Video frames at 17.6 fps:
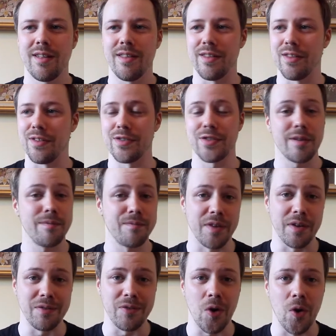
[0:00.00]
There's
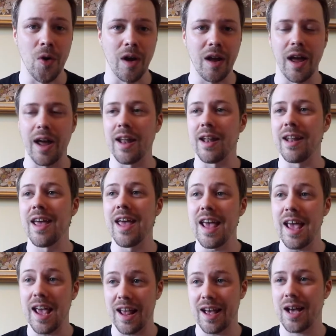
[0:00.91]
something wrong, and
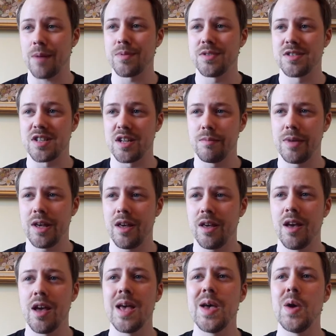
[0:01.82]
it happens to
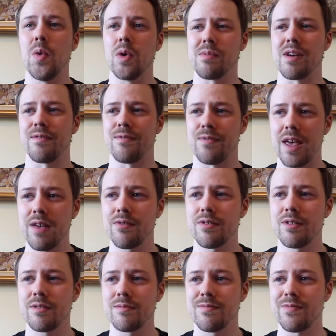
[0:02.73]
be one of my
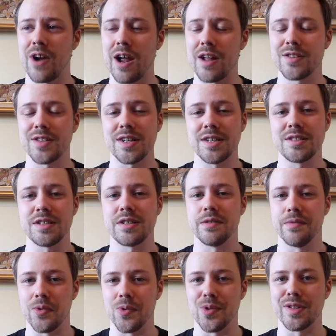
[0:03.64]
favourite franchises
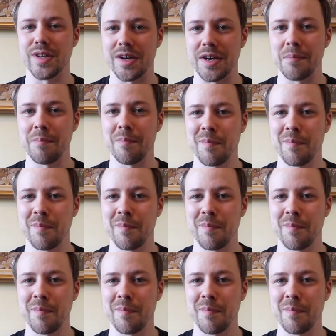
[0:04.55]
of all time.